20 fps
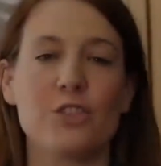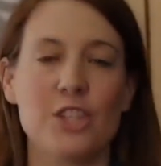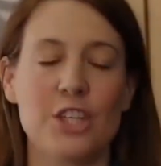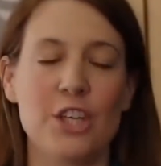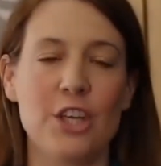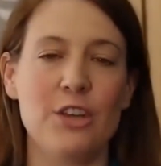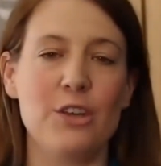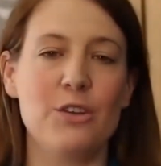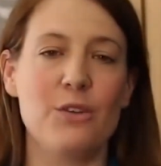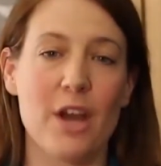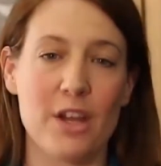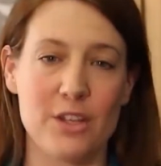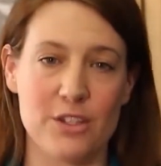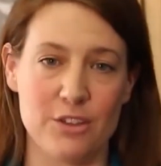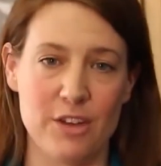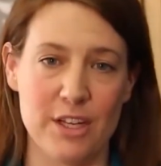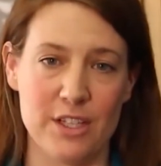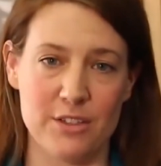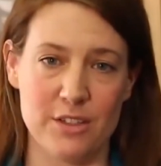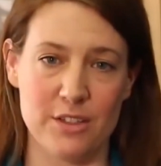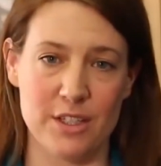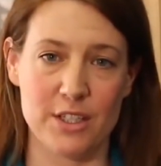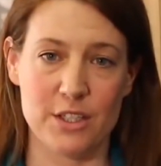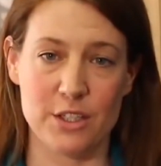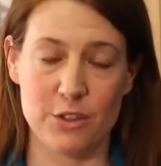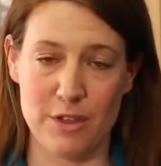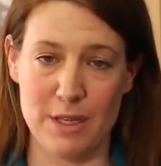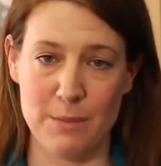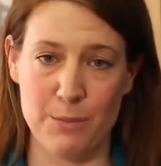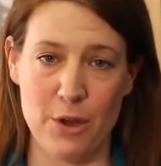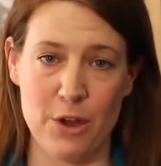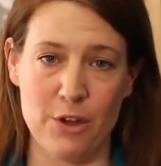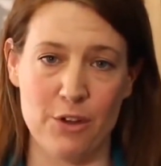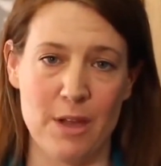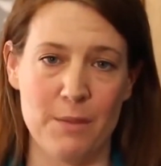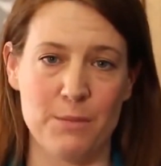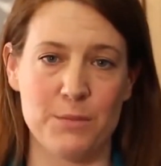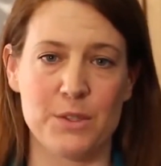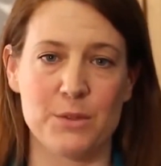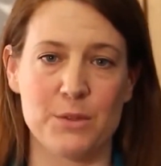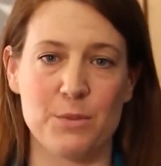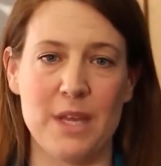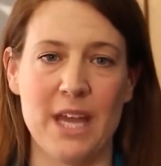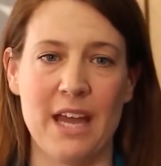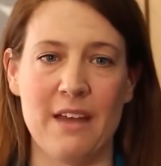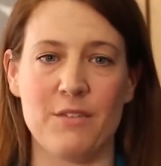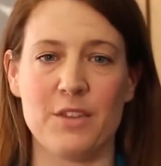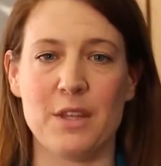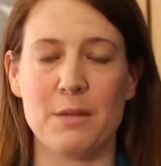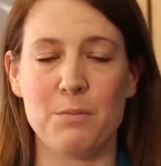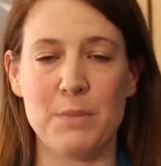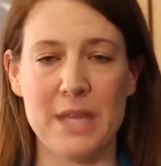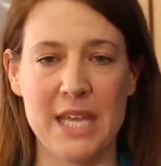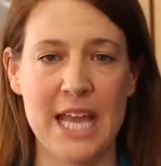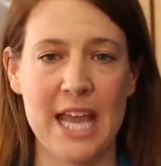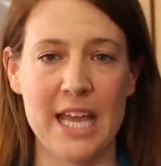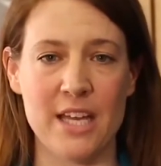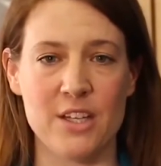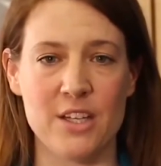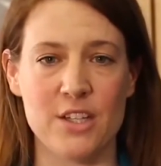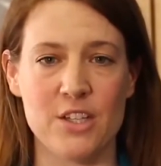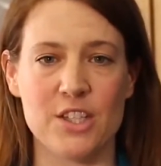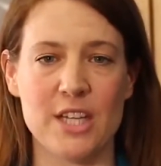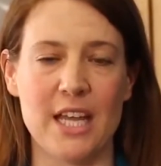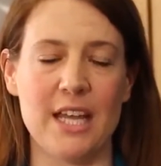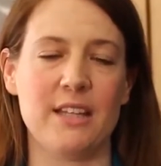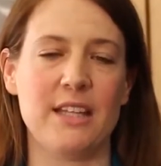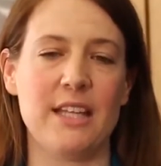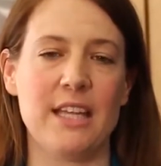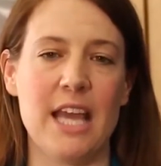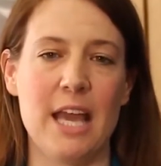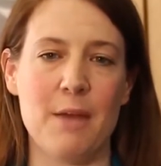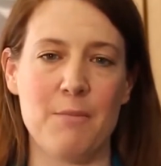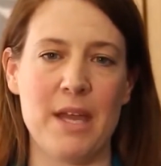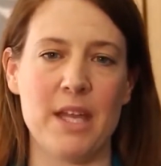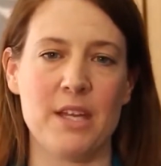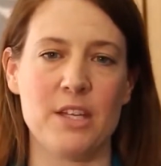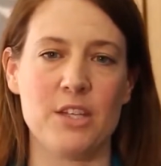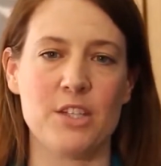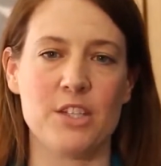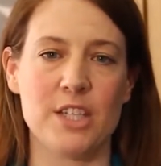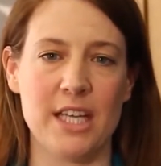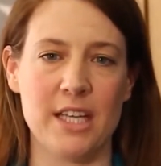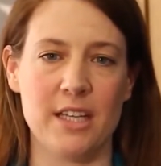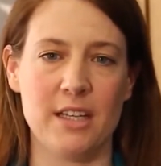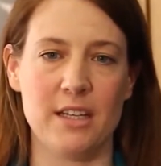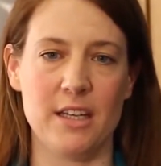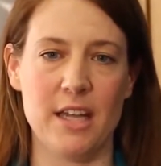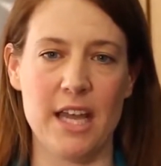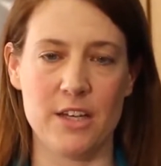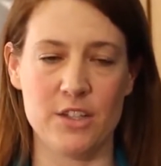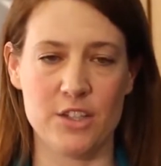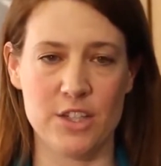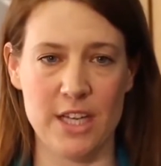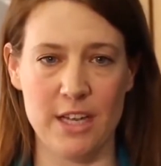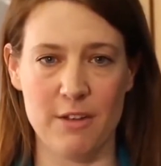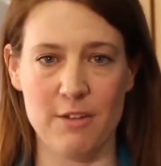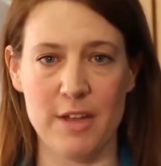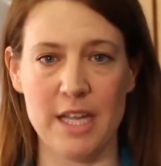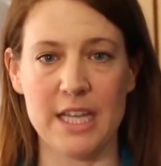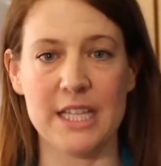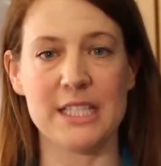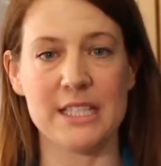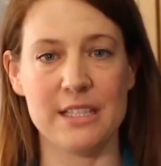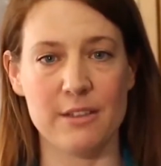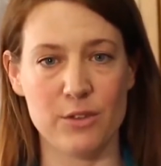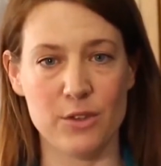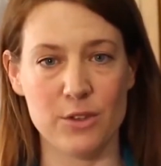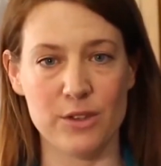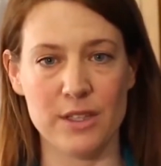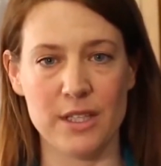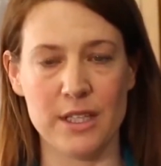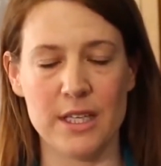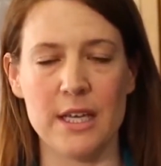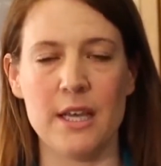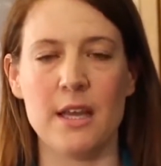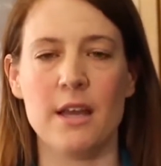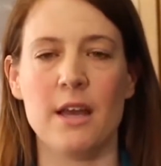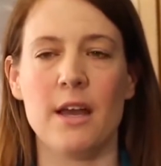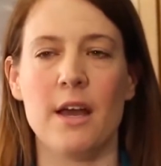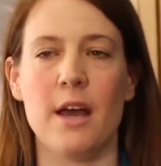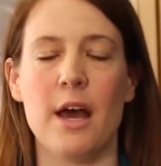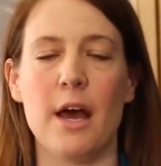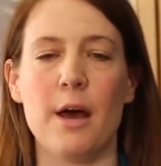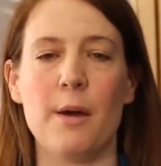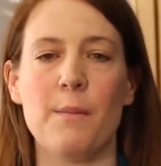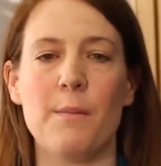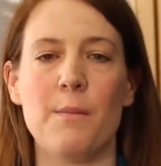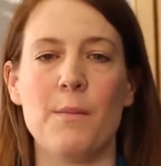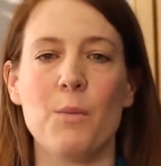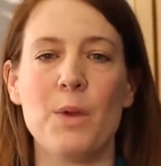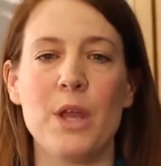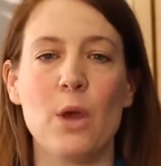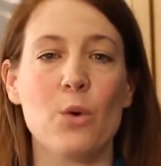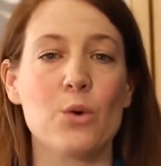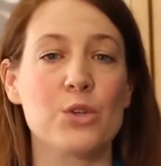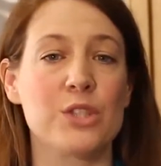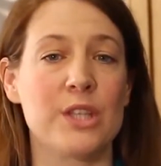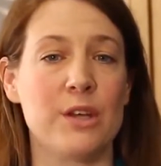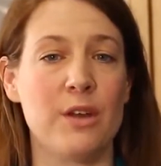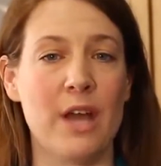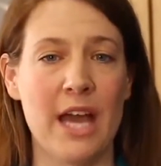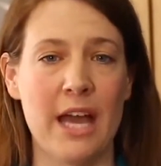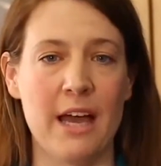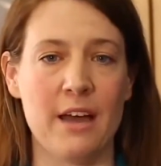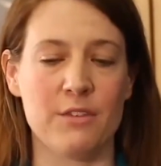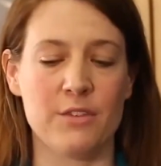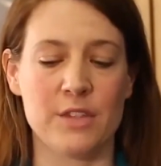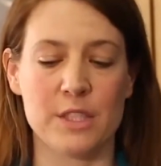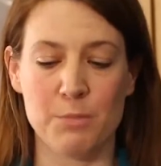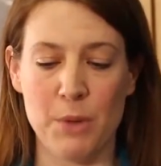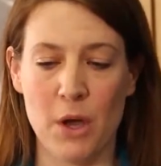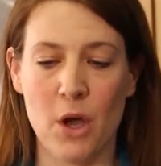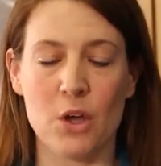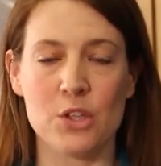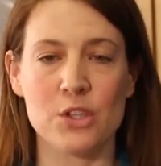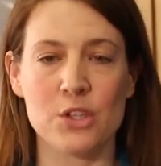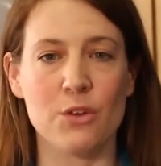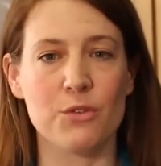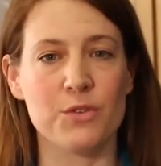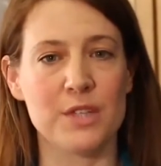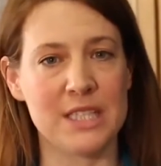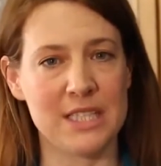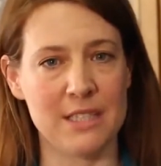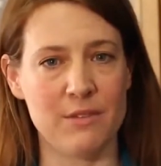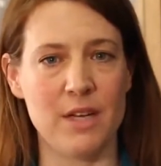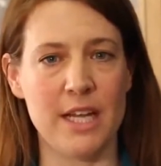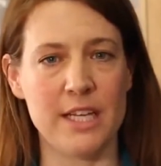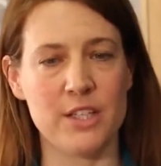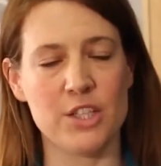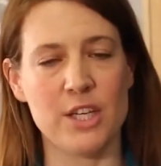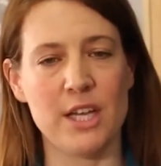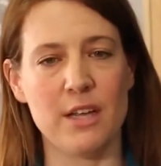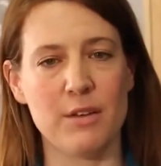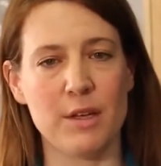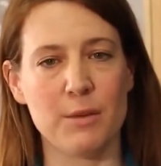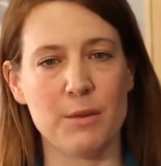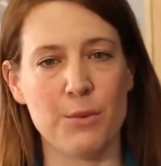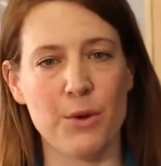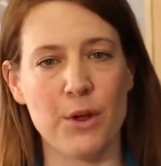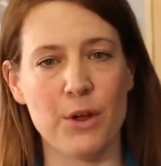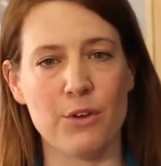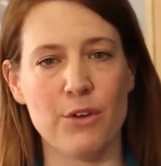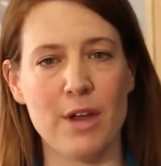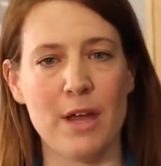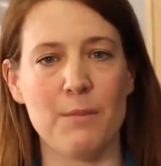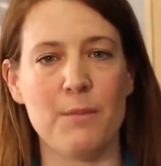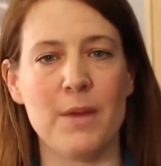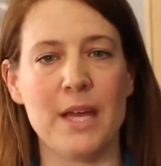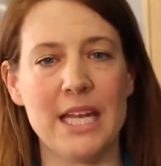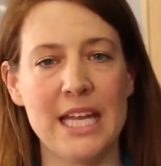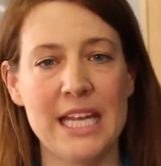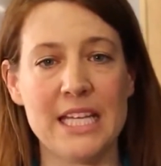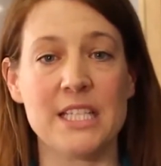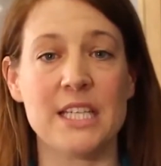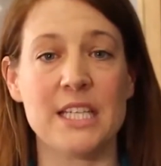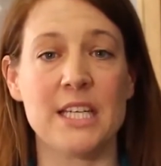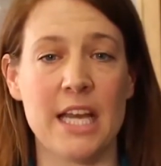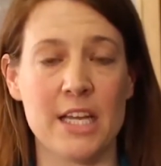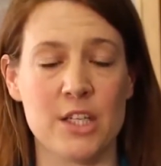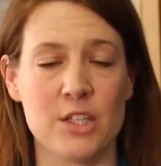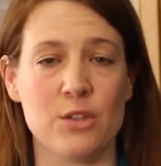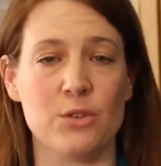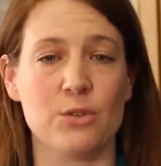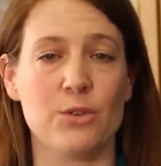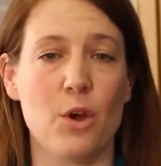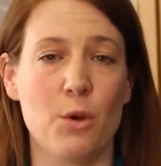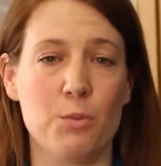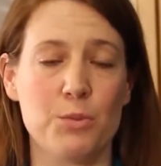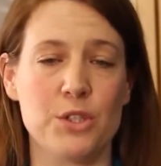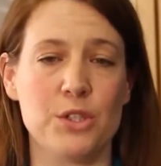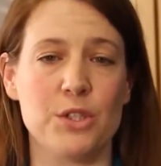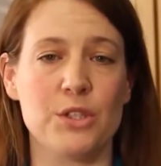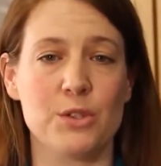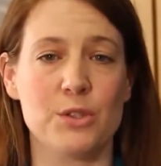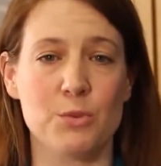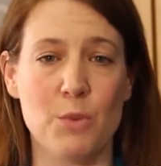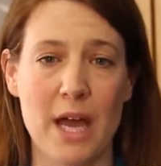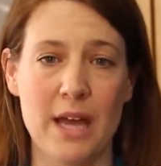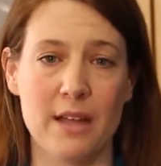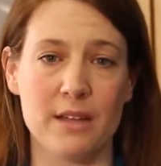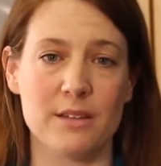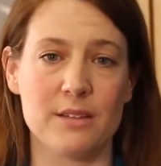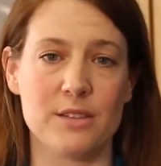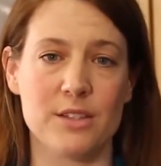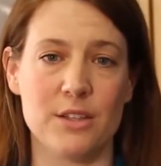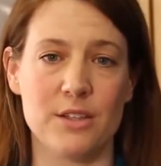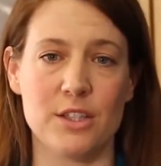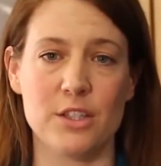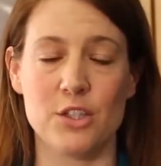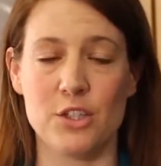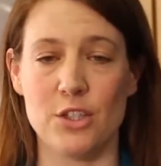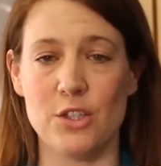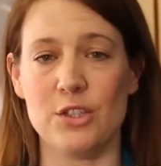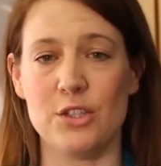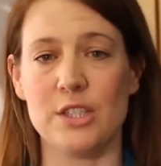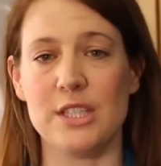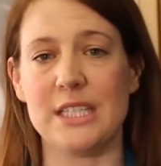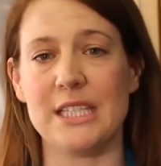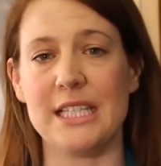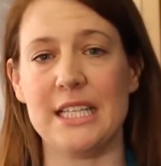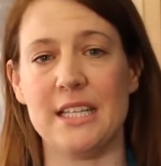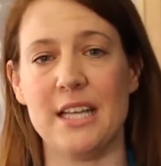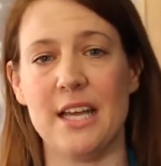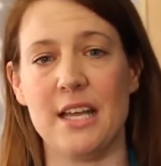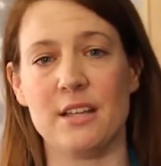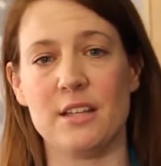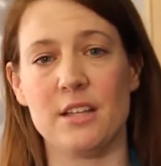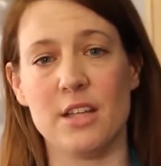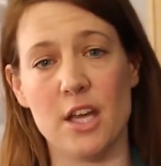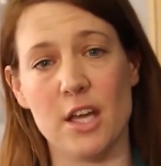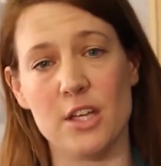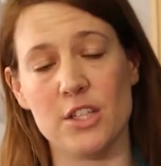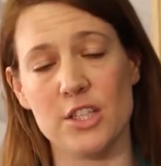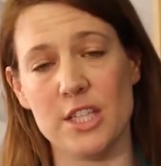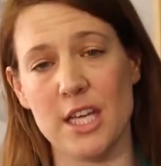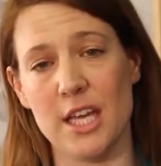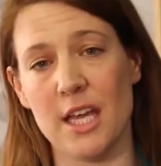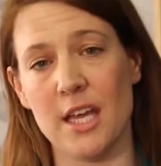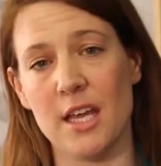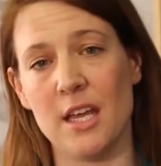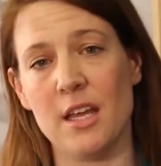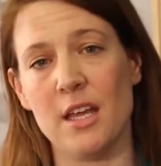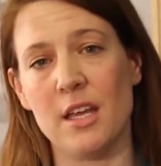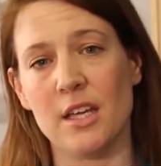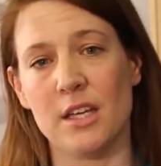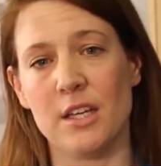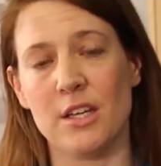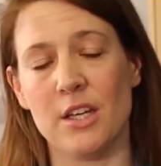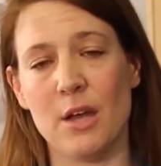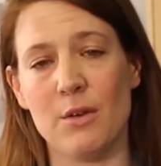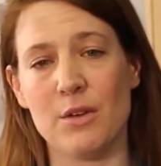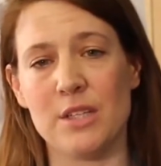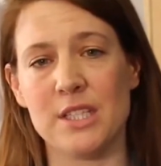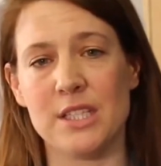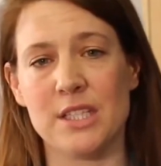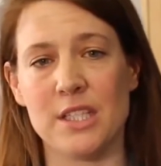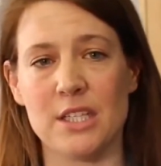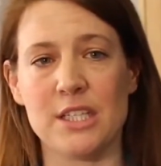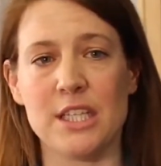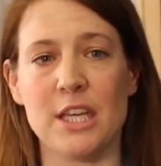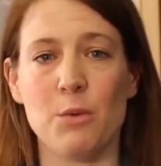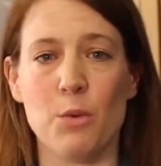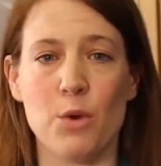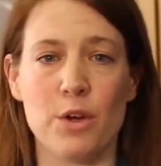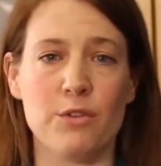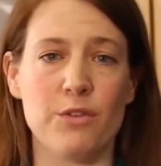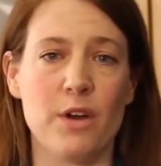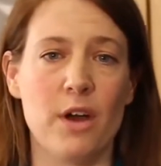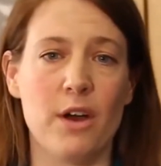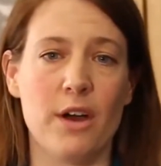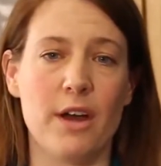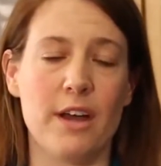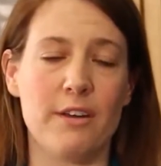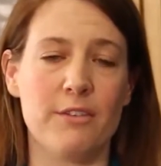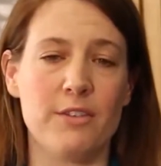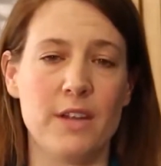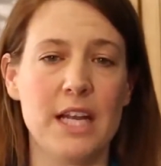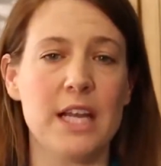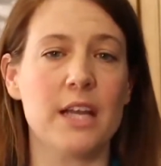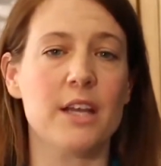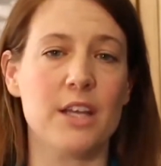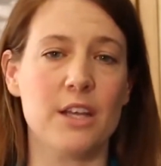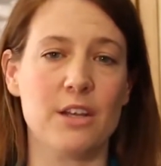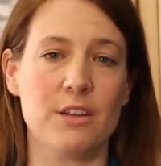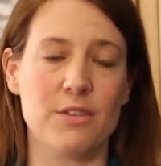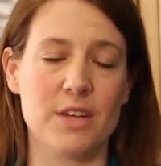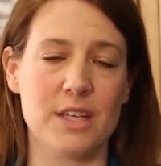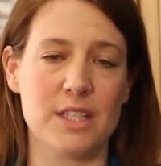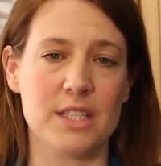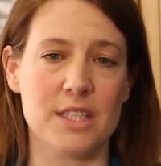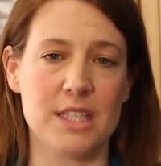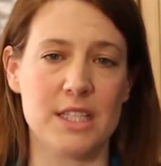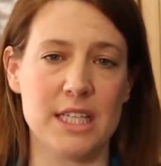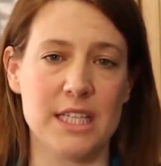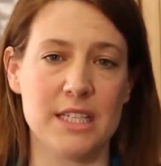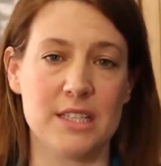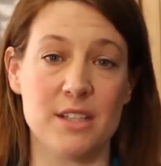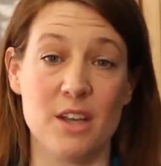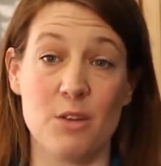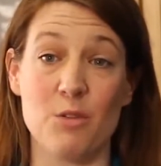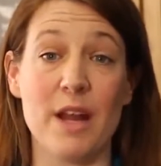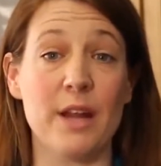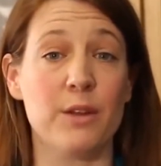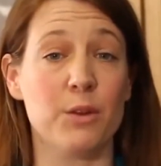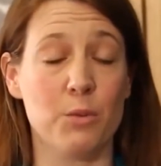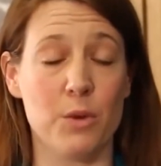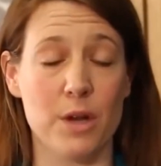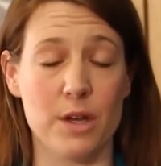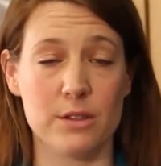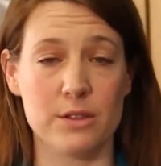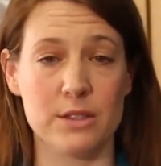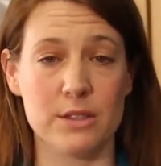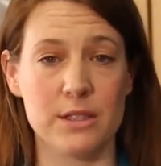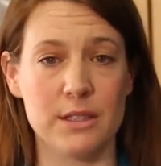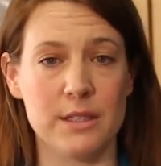two undergraduate degree programmes. We have the BEng and the MEng in Engineering Civil. We also have, as part of the civil engineering program, an international option as well, so that students in their third year can go and study at one of our affiliate universities around the world.